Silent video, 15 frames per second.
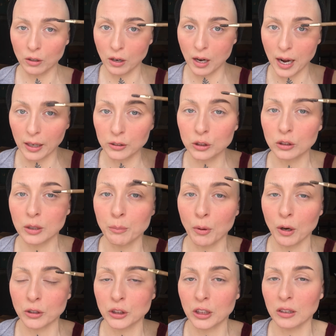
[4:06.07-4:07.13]
you're actually
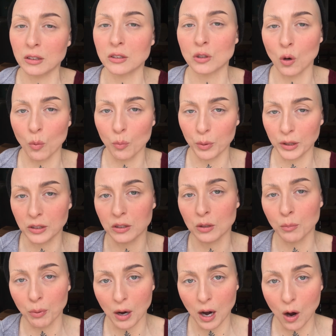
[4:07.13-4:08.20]
brushing the soap into the
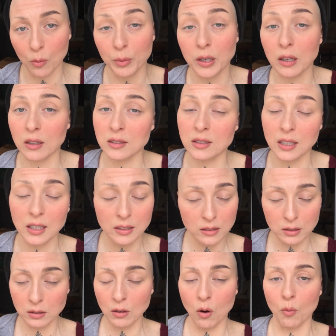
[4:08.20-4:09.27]
brow because it's
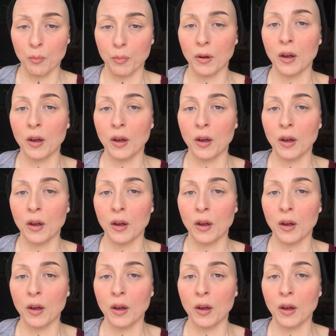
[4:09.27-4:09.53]
soap.